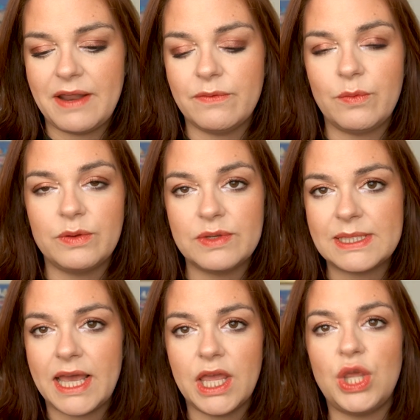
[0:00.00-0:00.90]
everyone was
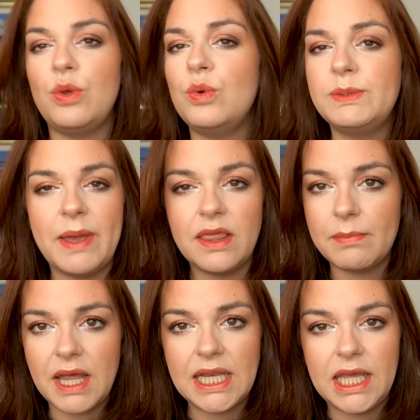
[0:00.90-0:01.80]
like, you spent the
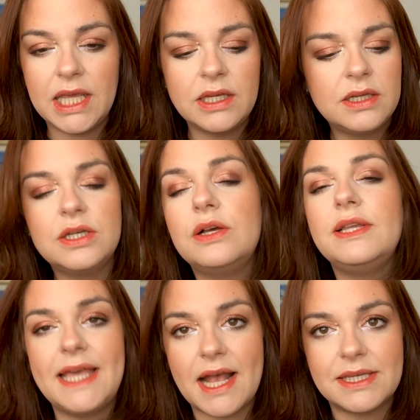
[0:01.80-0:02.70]
money.
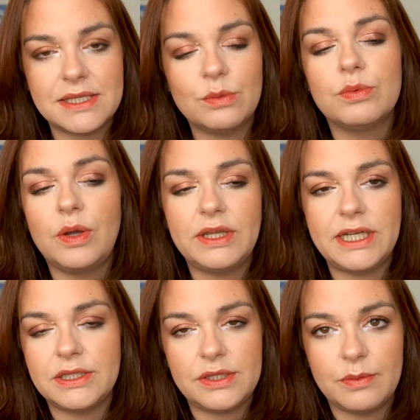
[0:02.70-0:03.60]
Yes, roll it
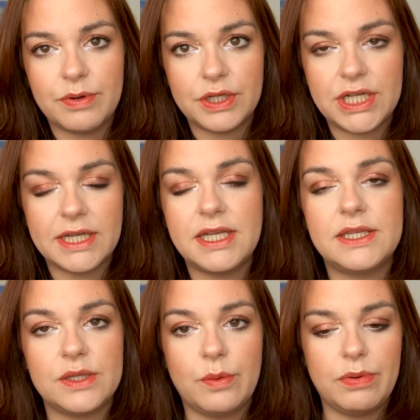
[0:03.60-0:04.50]
into the project.
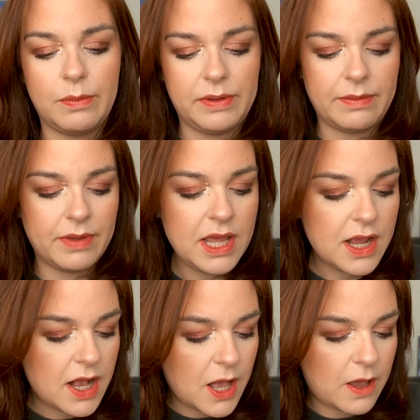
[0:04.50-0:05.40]
It's no problem.
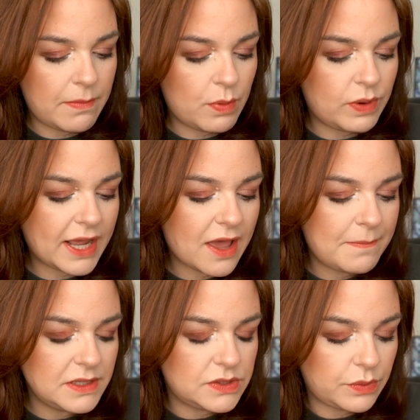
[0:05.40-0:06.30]
What I have
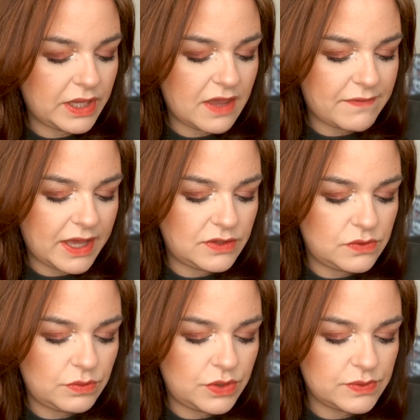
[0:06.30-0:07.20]
been doing, if I
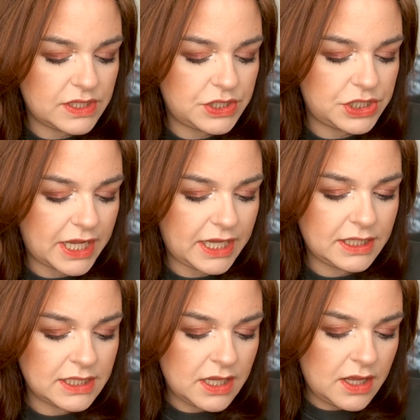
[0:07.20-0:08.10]
do use the
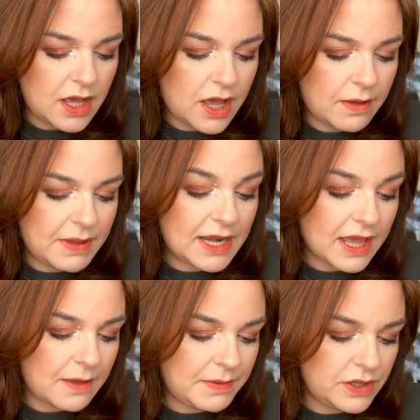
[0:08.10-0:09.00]
shade, and I
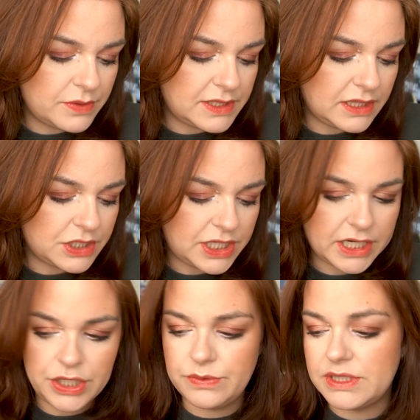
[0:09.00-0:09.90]
have been using the shade, I
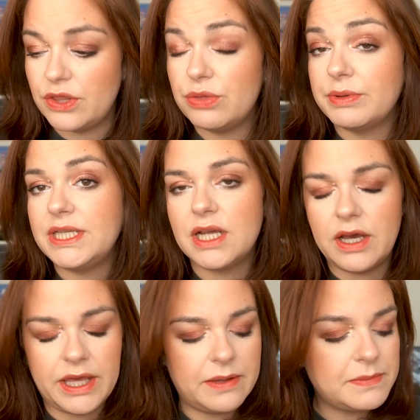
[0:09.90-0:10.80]
used it 3
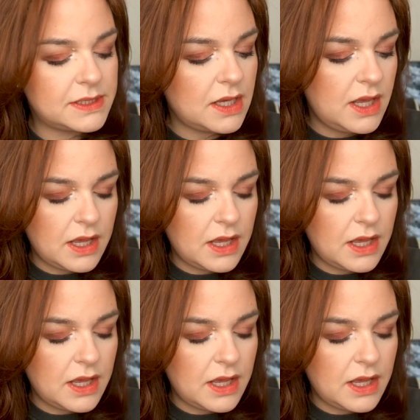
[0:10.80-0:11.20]
times.